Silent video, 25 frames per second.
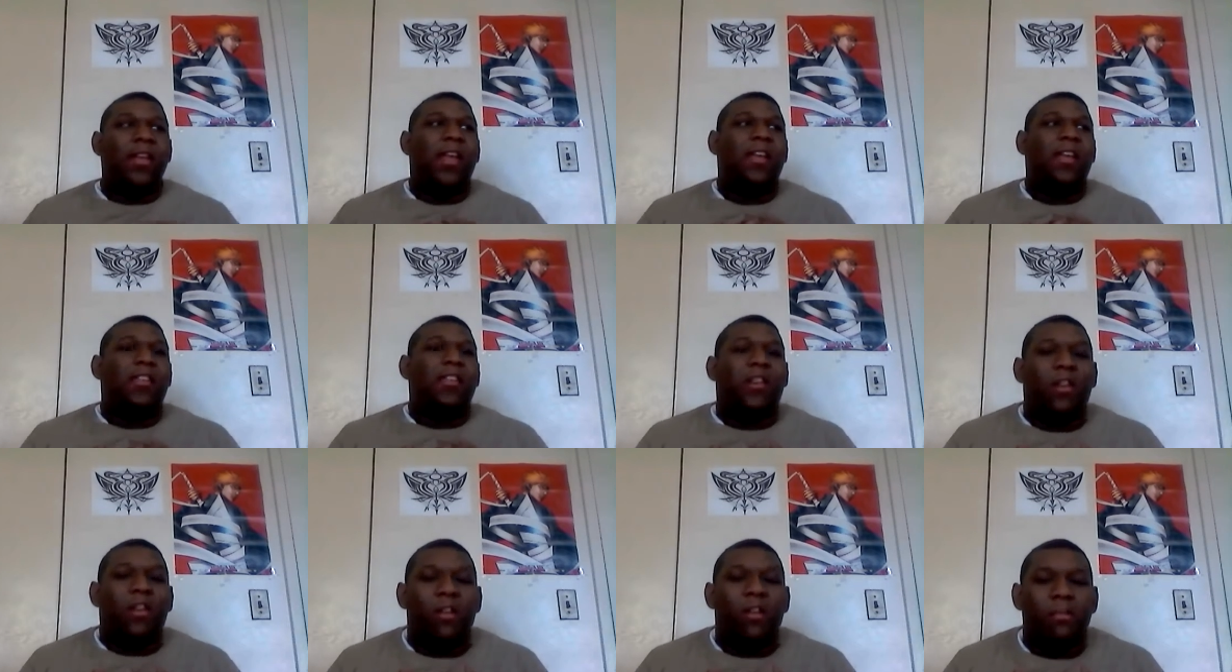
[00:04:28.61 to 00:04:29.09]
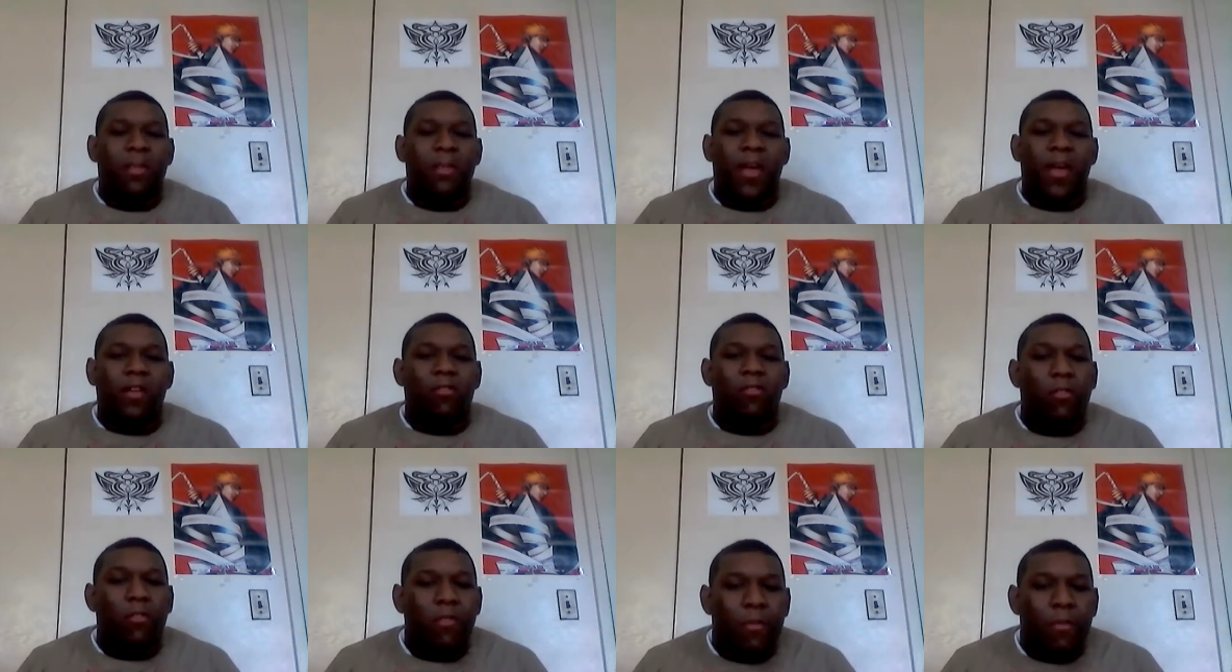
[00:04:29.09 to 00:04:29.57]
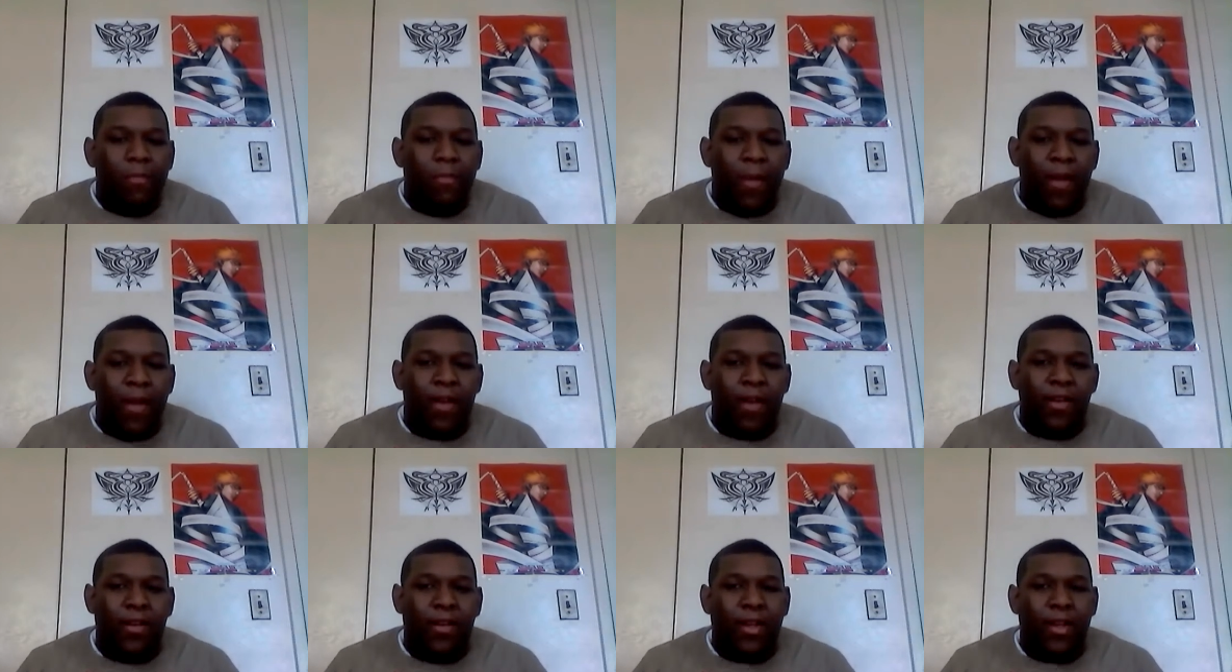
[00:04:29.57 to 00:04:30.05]
It's all a matter of
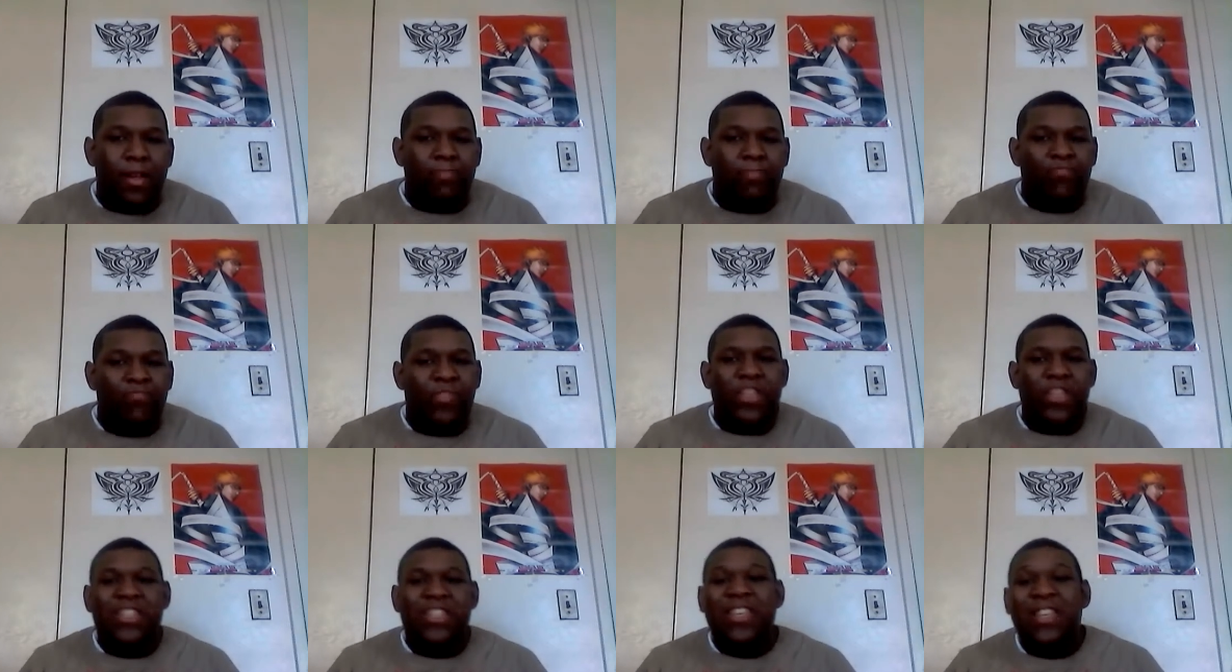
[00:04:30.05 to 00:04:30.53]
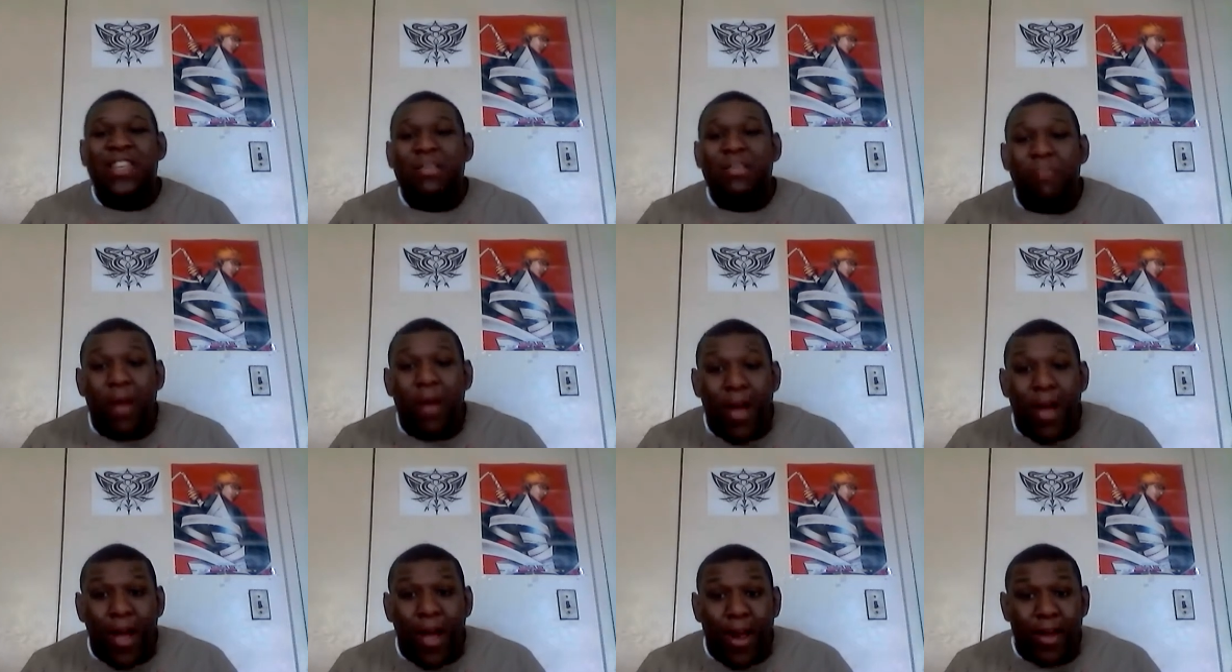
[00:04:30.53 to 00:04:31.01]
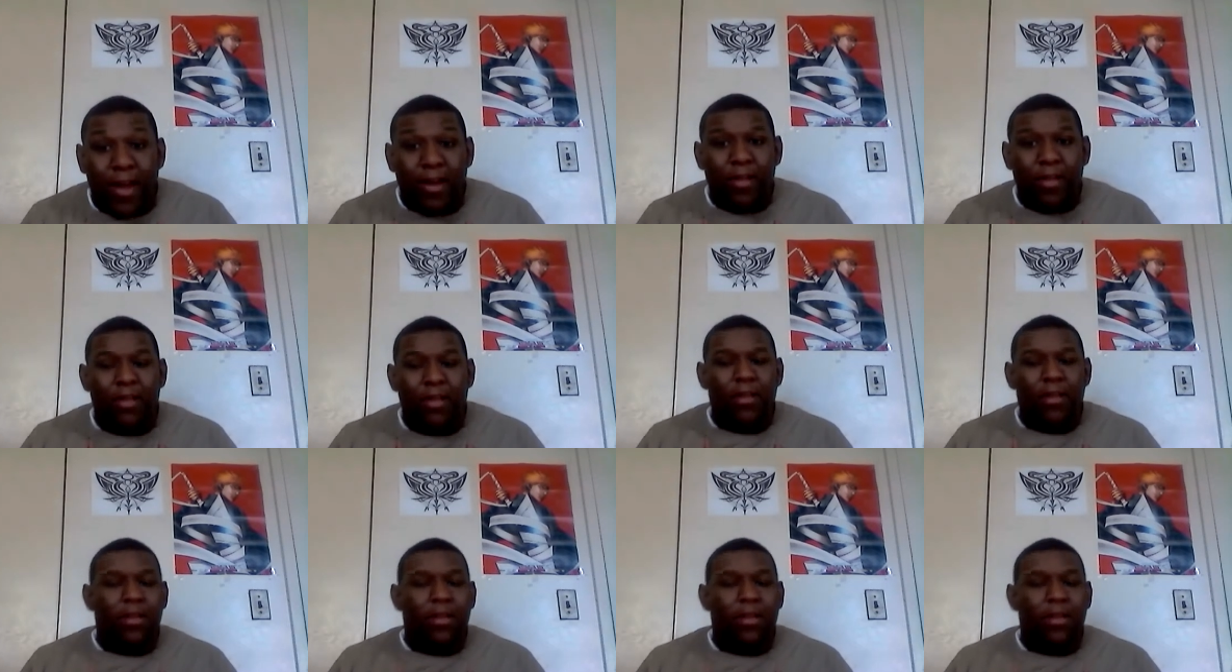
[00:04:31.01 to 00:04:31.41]
opinion. This is mine.